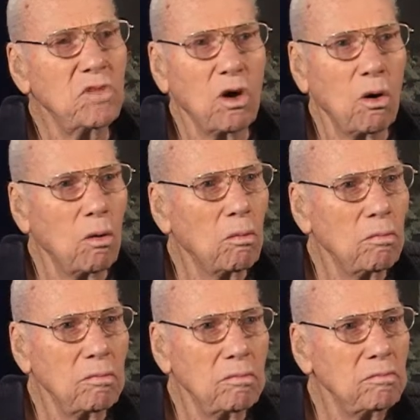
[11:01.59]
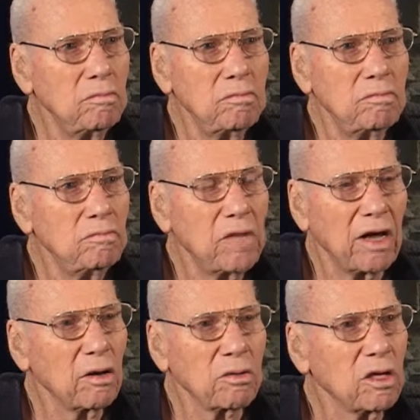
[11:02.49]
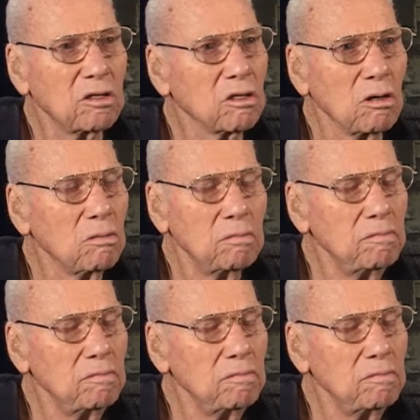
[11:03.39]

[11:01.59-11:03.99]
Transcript: No, I don't think so.